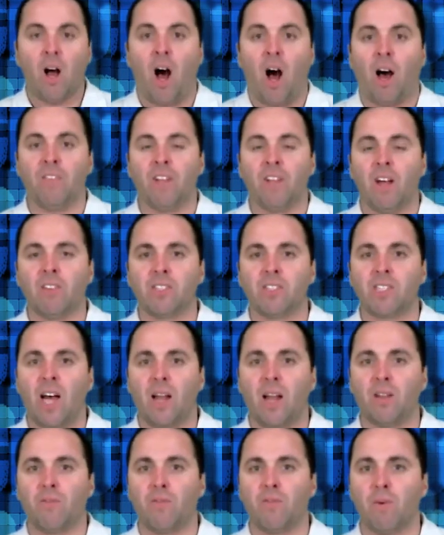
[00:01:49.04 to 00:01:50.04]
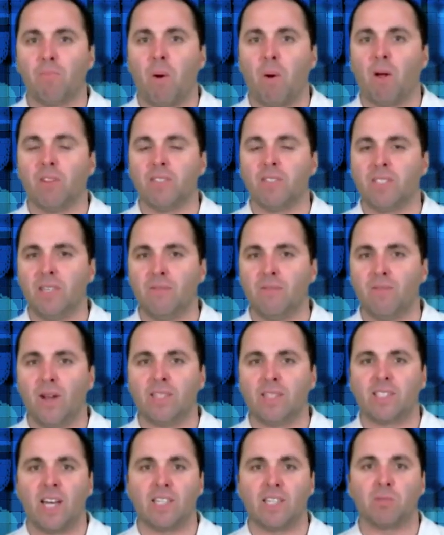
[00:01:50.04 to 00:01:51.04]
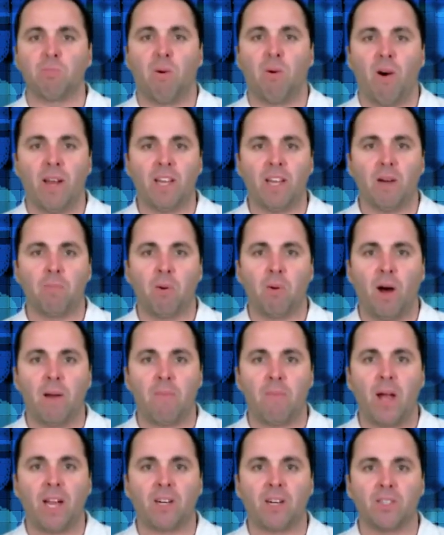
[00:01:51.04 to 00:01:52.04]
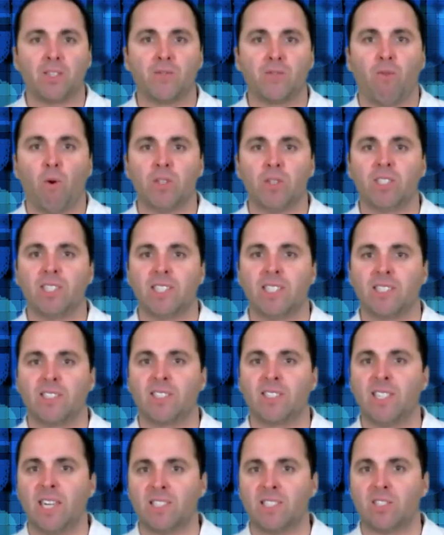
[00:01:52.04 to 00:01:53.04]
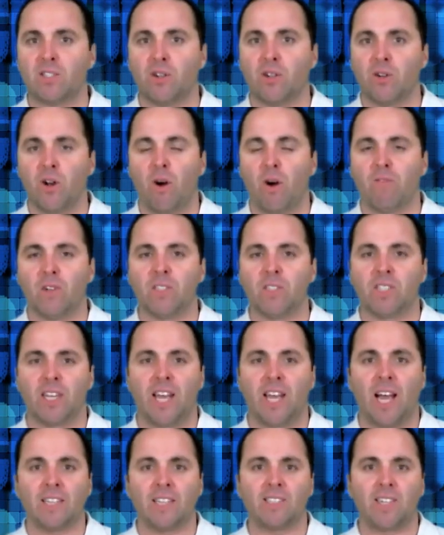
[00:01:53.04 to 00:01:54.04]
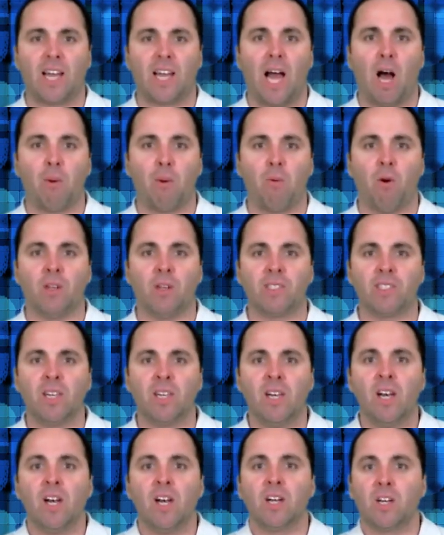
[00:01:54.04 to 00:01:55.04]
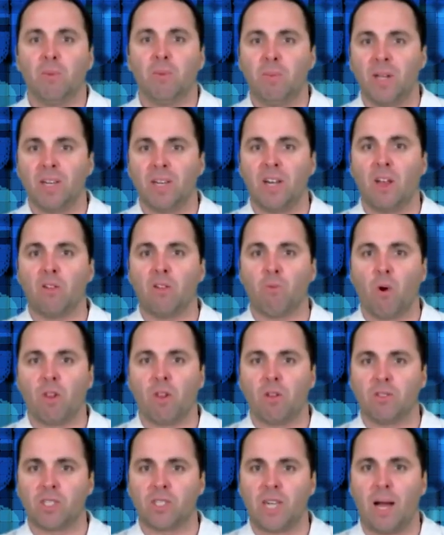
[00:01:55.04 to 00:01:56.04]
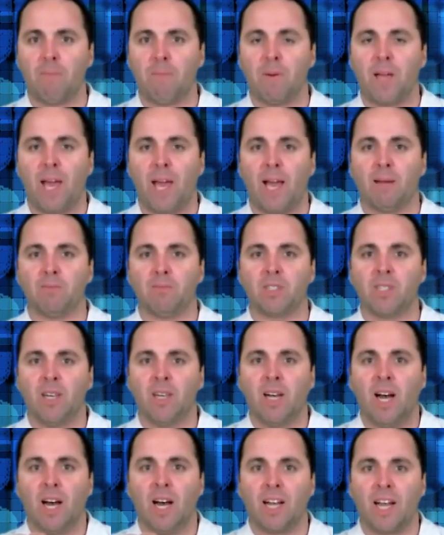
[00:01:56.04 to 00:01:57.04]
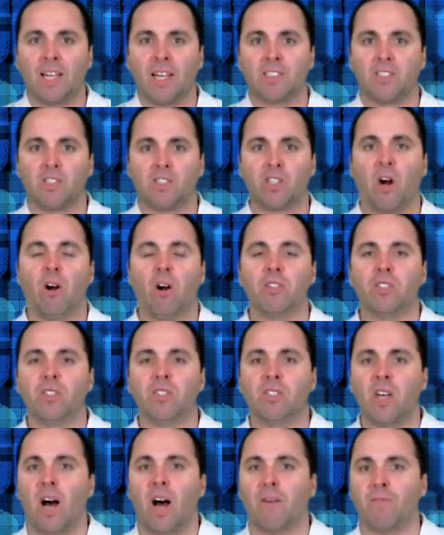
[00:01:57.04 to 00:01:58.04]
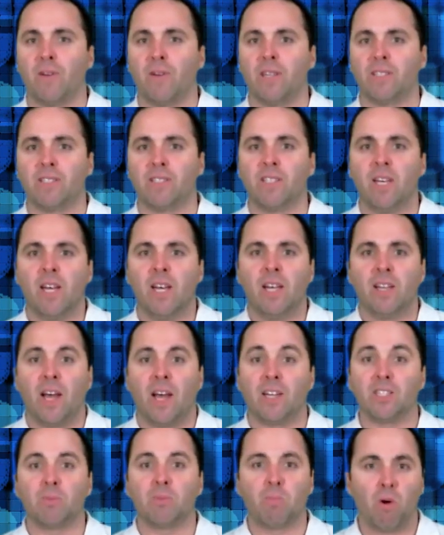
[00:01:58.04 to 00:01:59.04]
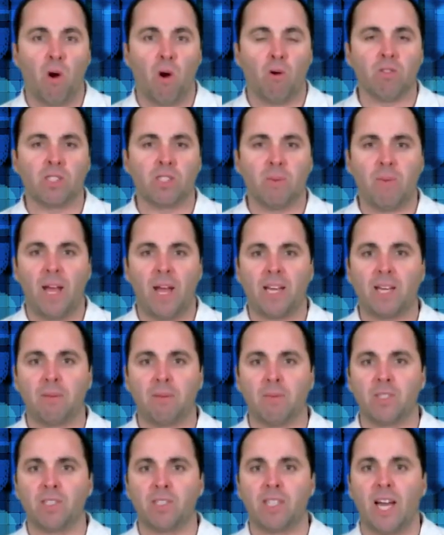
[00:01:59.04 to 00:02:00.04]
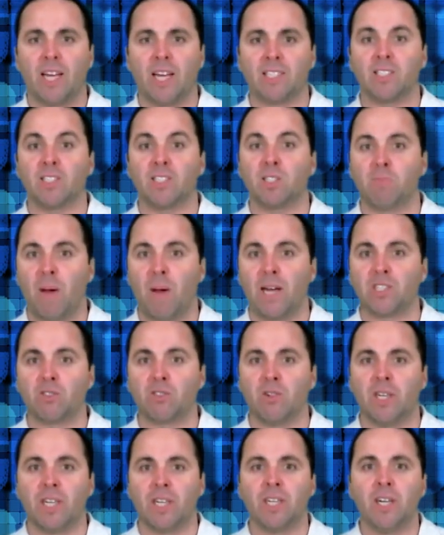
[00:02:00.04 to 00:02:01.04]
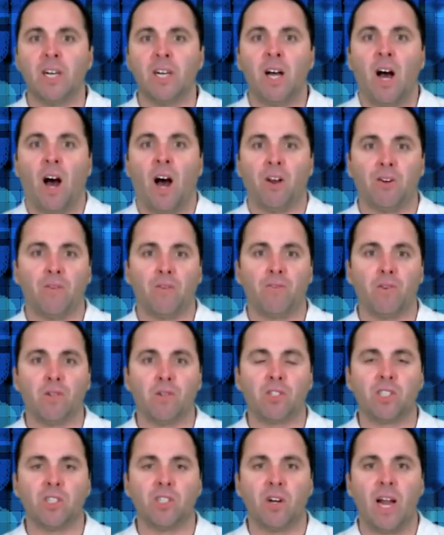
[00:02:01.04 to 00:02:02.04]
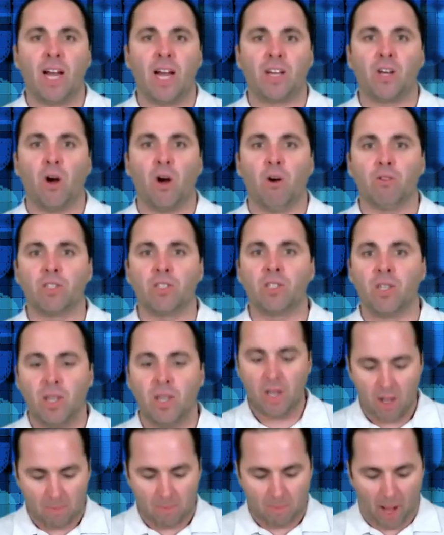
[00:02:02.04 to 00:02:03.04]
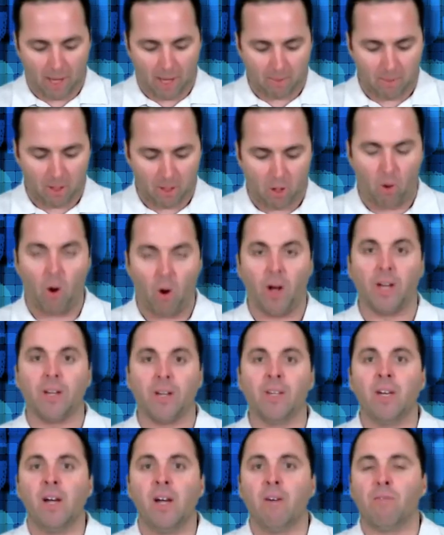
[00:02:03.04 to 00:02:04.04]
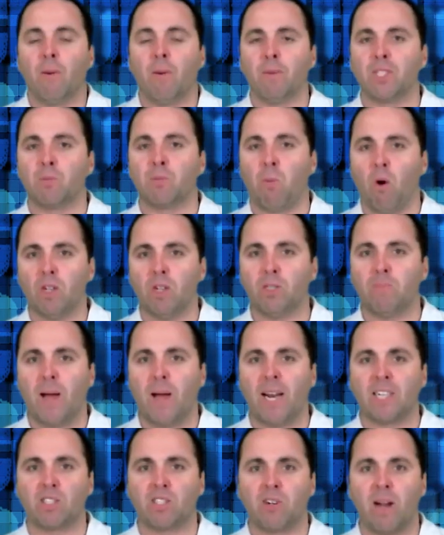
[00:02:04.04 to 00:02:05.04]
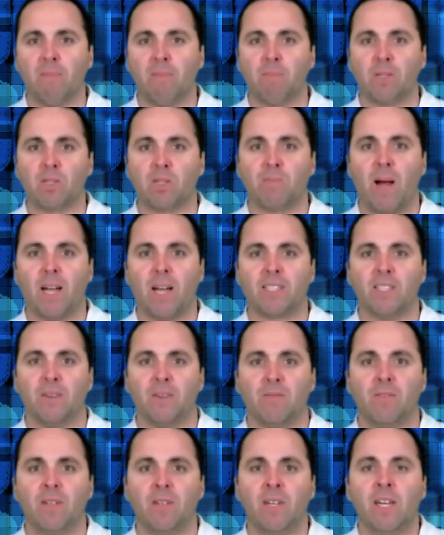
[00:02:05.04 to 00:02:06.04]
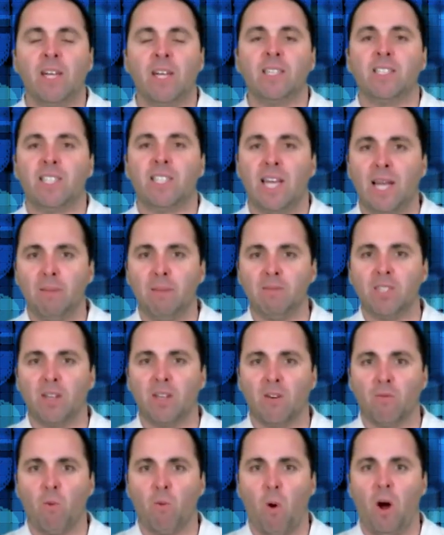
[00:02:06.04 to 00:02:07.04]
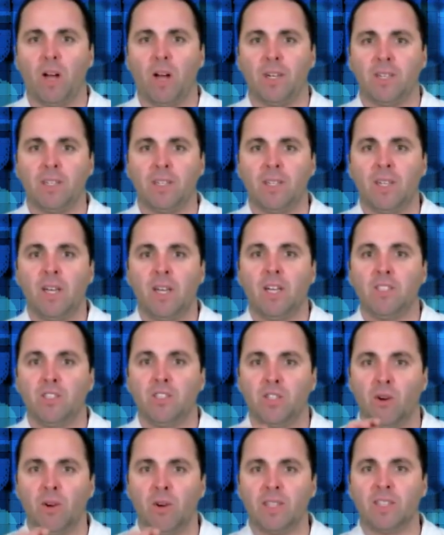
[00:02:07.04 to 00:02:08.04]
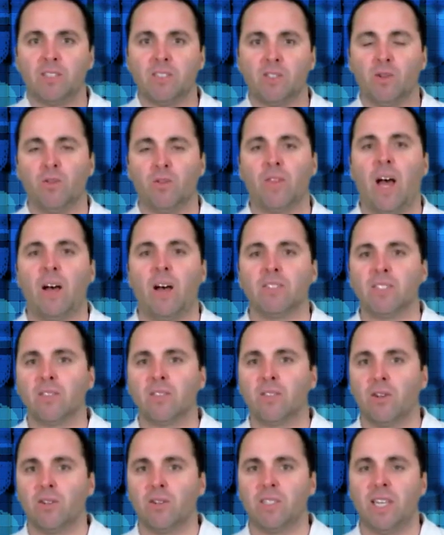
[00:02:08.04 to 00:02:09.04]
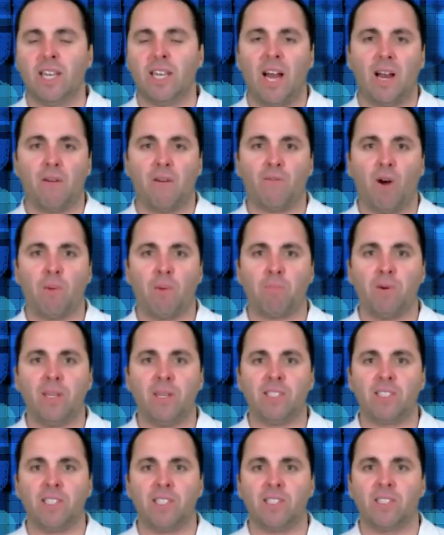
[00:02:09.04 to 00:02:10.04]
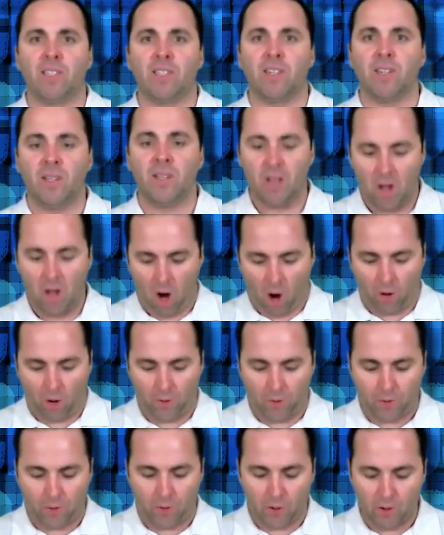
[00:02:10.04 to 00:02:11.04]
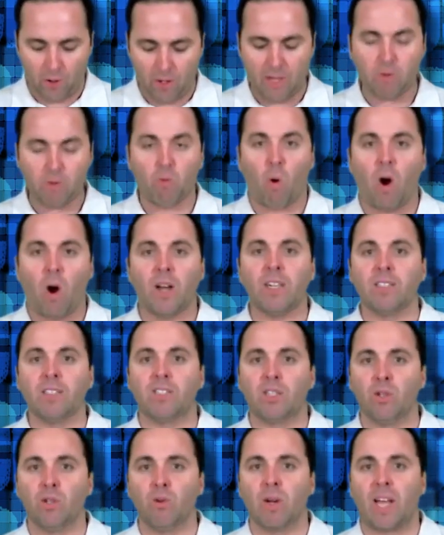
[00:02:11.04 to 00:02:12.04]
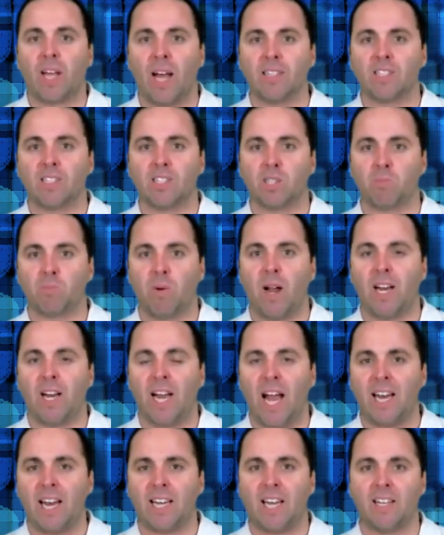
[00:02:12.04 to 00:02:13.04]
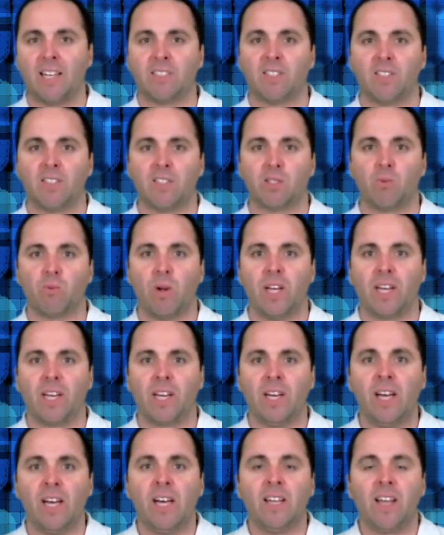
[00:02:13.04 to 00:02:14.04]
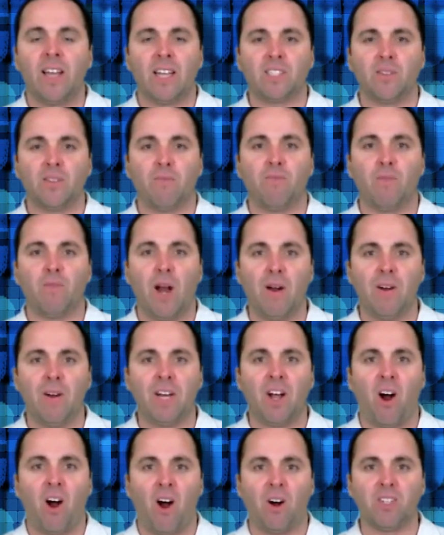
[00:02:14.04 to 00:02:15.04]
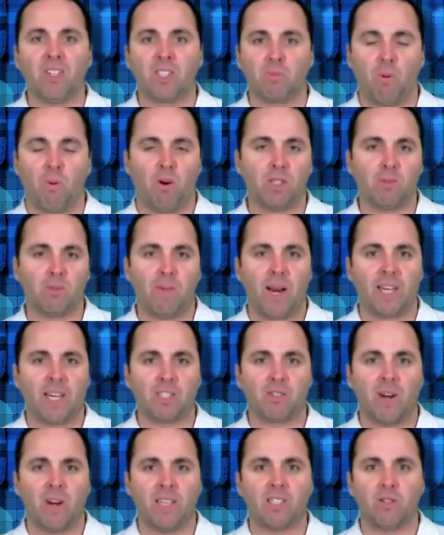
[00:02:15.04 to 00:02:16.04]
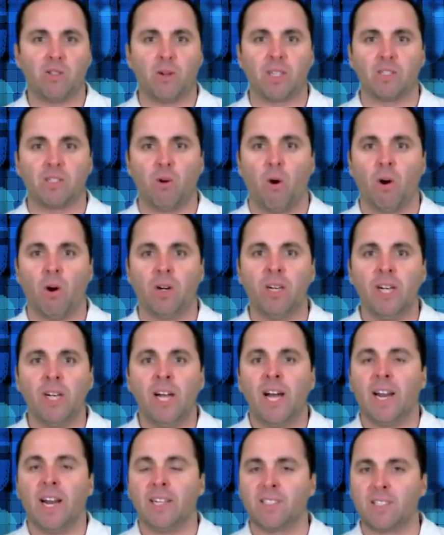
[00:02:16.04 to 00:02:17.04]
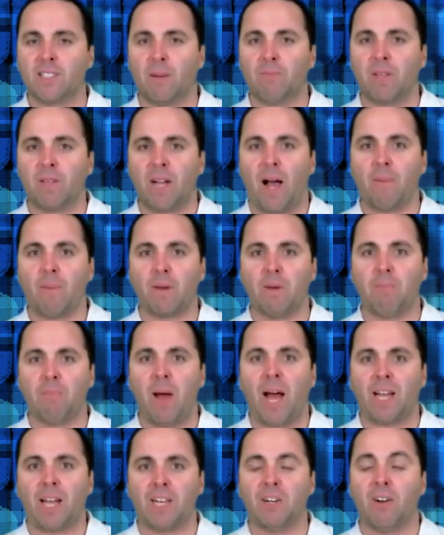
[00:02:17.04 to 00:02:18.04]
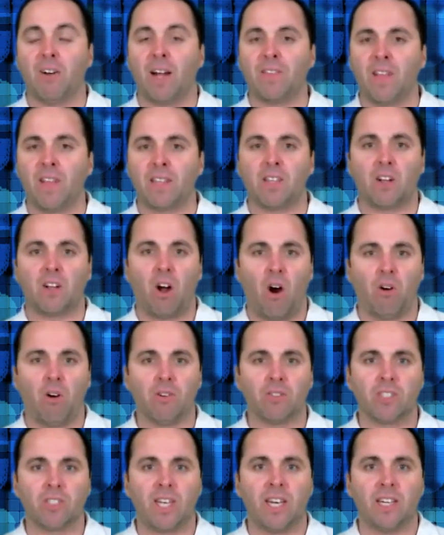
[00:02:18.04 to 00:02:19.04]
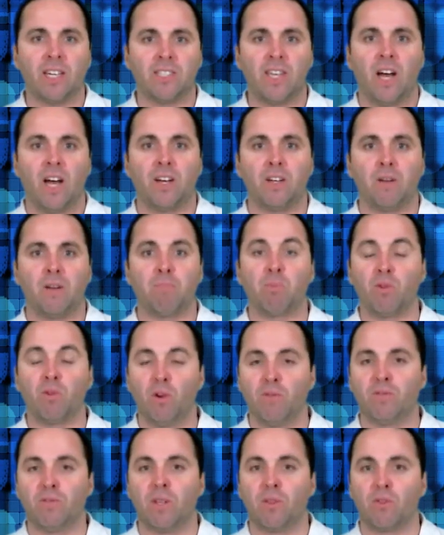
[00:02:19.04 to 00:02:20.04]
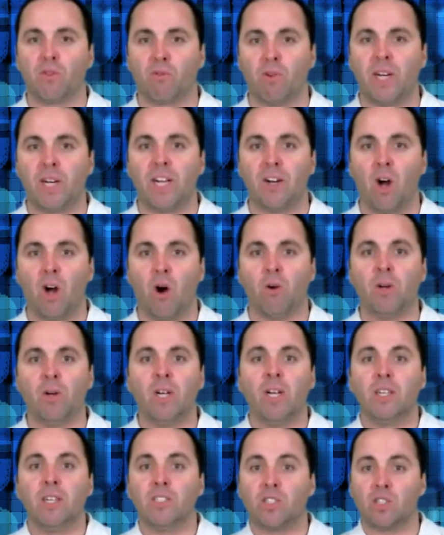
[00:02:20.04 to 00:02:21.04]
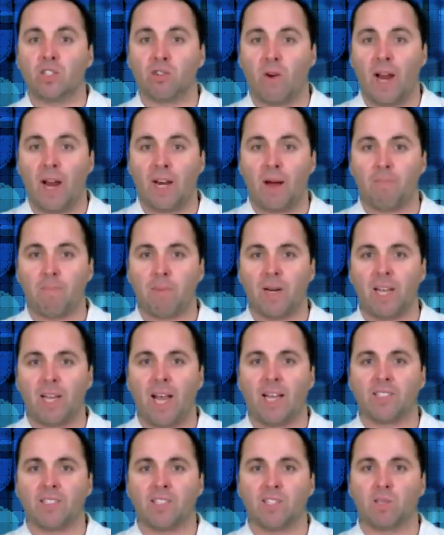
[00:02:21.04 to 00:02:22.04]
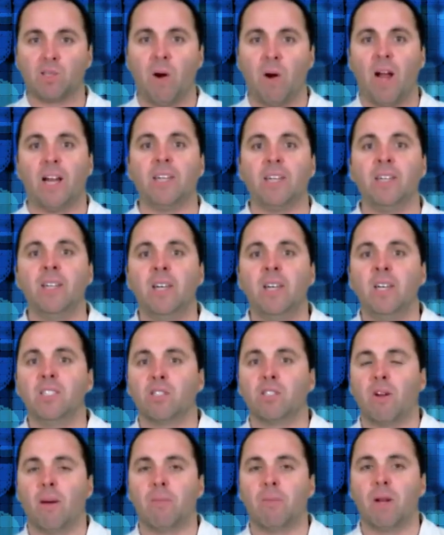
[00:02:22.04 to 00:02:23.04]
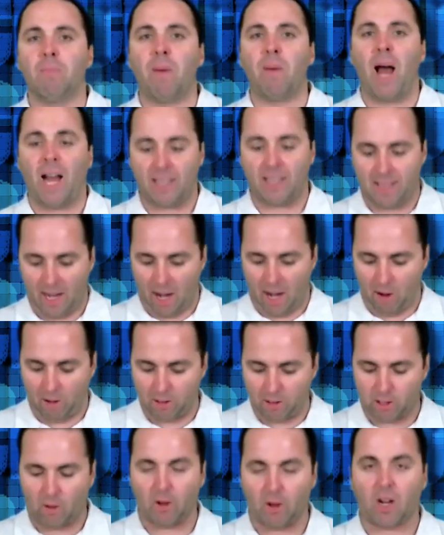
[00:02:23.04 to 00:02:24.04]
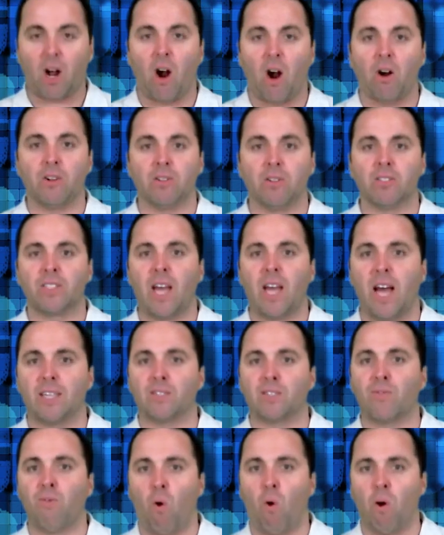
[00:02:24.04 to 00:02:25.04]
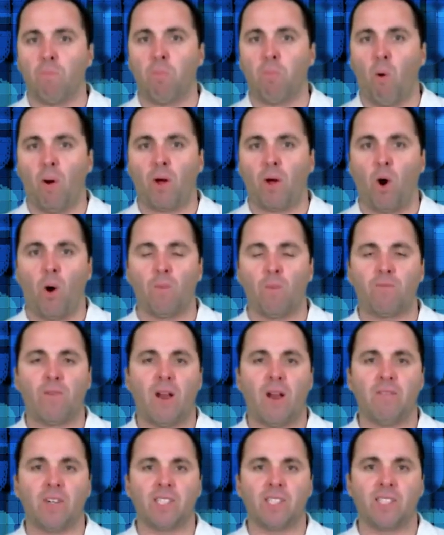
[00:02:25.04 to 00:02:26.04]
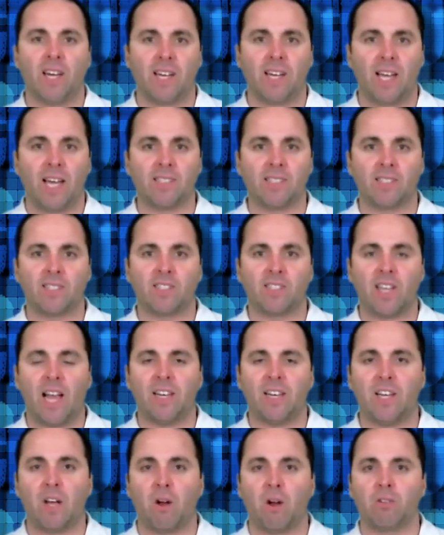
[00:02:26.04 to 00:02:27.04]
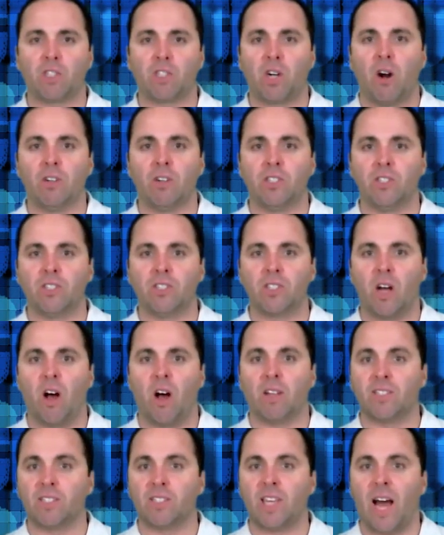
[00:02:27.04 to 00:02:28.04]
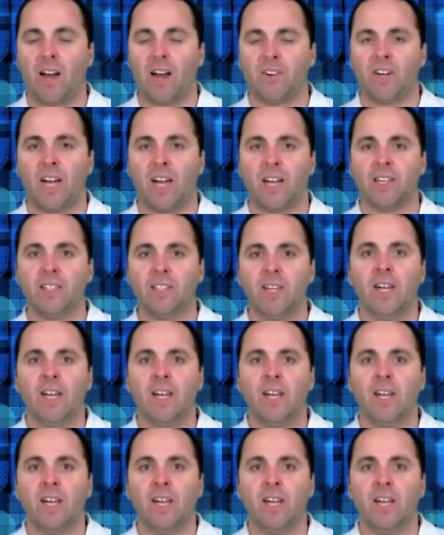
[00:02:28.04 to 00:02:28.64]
On the other side of the football, the defense has plenty of playmakers, forcing six turnovers against the Cowboys. Could be another one of those type of games against the Chargers offense that is prone to making mistakes, especially under first year head coach Mike McCoy. From a sports betting trend perspective, teams that have won during the 2013 NFL preseason are 31 and 2 against the spread heading into this week. That's a very hard sports betting trend to ignore, and it's something I'm going to back here. I think the Cardinals get it done and improve to 3 and 0 straight up and against the spread. So I'm going to back the Arizona Cardinals as 4-point home favorites against the San Diego Chargers on Saturday.